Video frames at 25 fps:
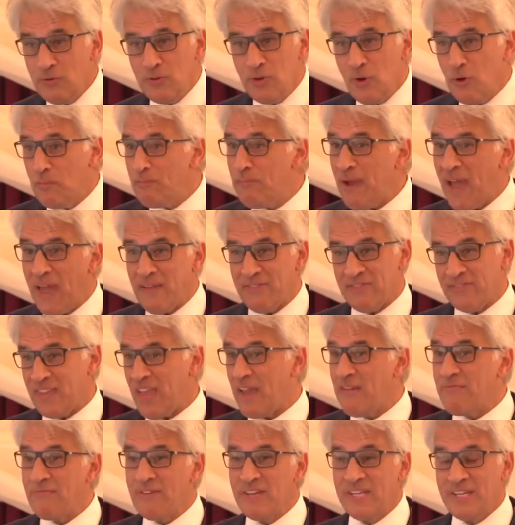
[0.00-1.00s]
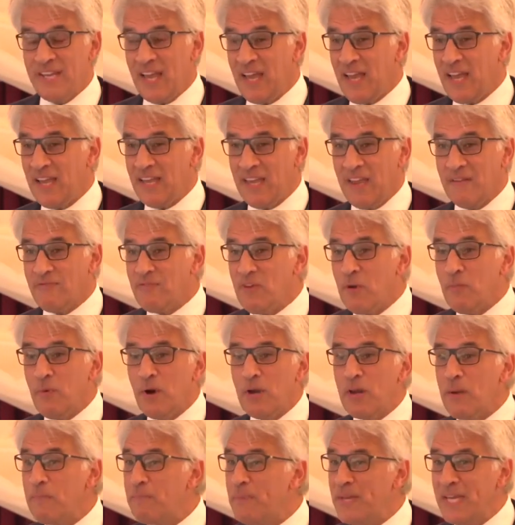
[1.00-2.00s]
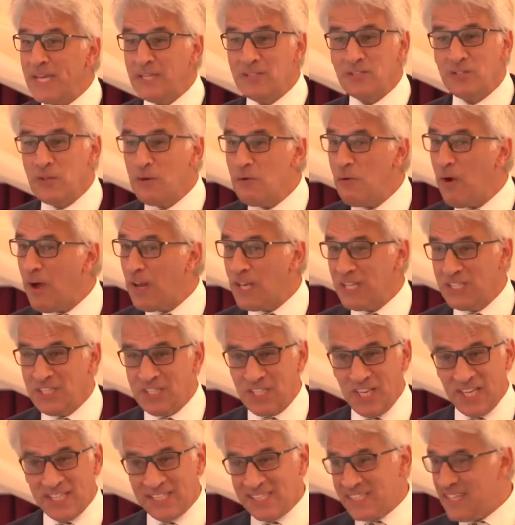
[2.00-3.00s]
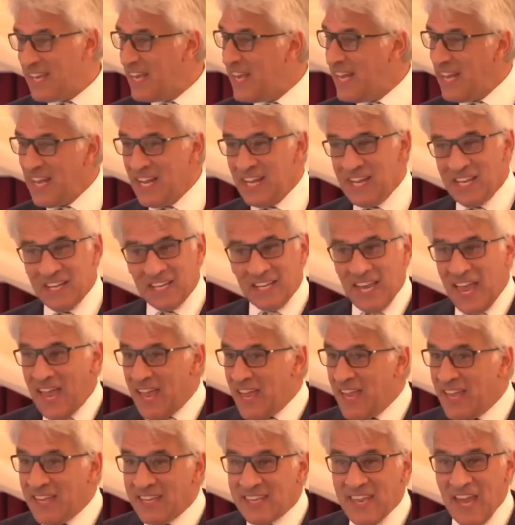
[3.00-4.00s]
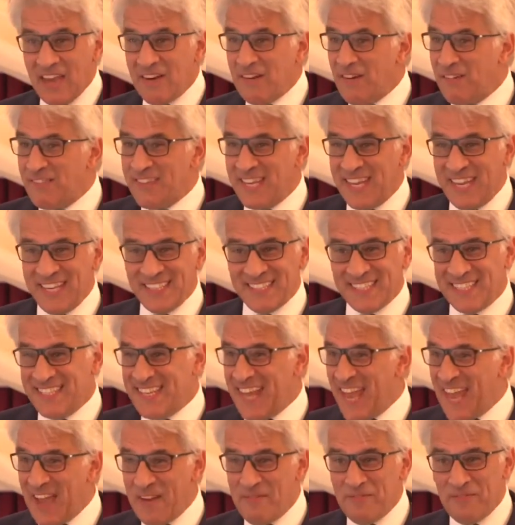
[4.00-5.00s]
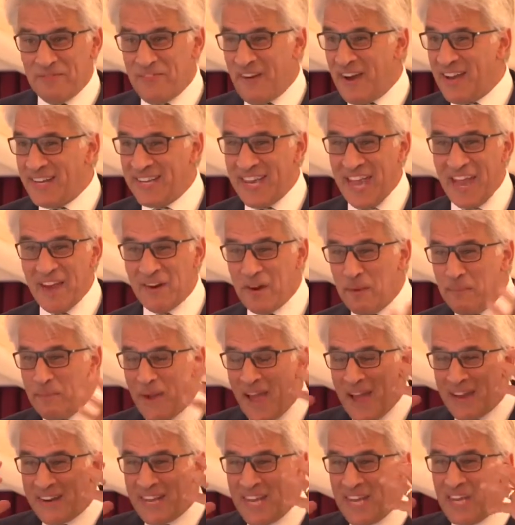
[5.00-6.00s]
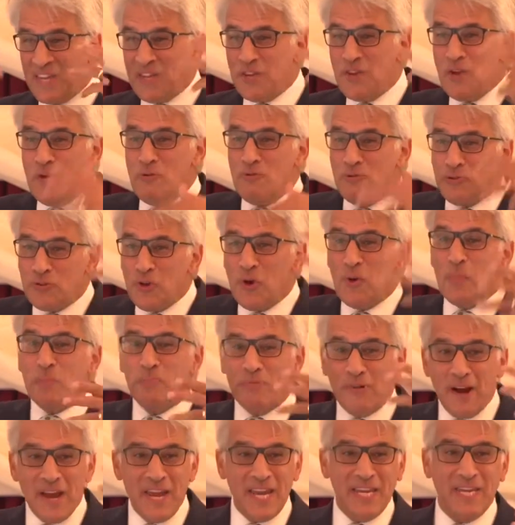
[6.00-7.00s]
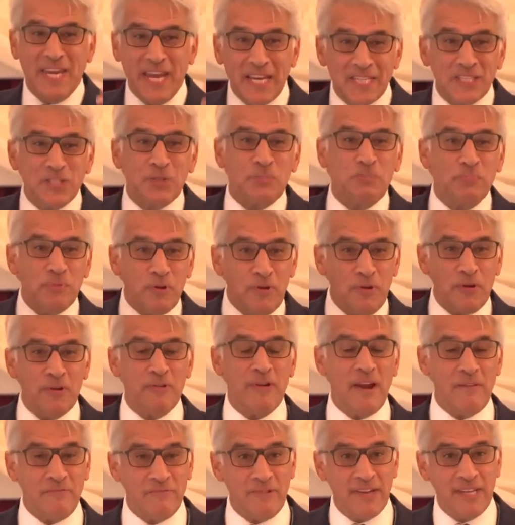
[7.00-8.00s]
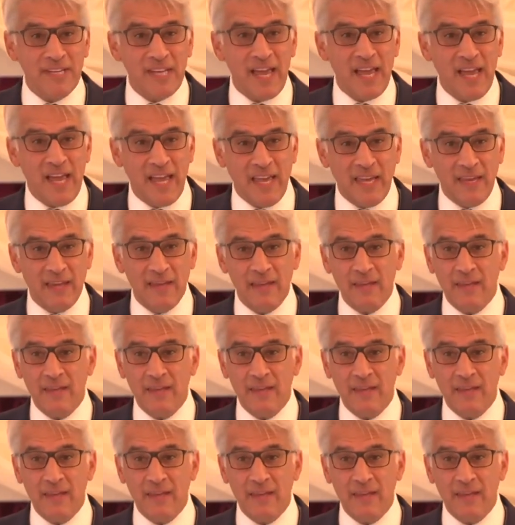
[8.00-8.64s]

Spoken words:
your maths every day. If you want to be a zoologist, get on the internet and find out about it. Use your brain, explore every day.